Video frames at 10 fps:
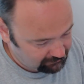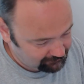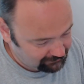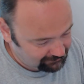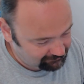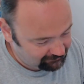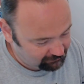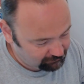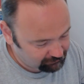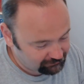then it
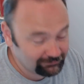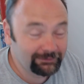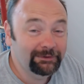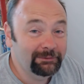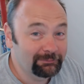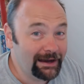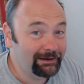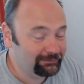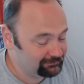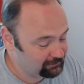tells,
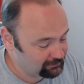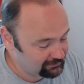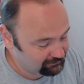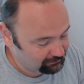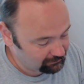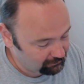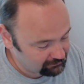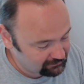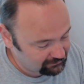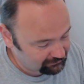wow, gone into a lot
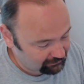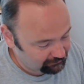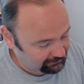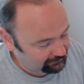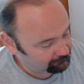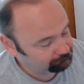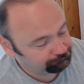of detail here.